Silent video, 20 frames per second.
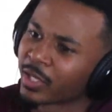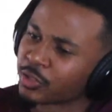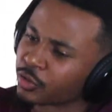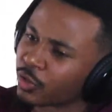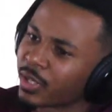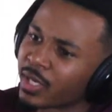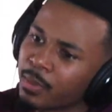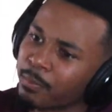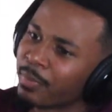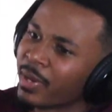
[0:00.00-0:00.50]
I
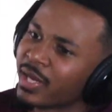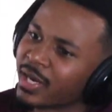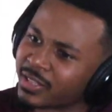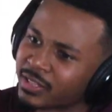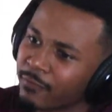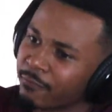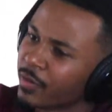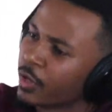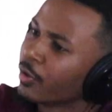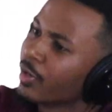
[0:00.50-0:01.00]
started getting paid at
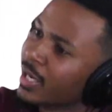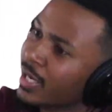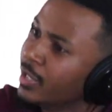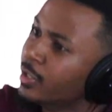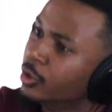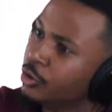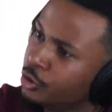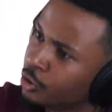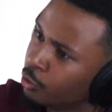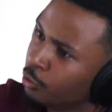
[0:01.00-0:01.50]
the very
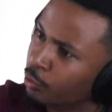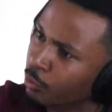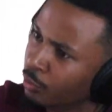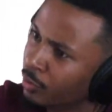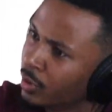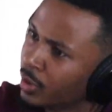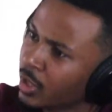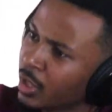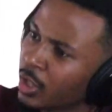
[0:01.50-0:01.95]
end of June,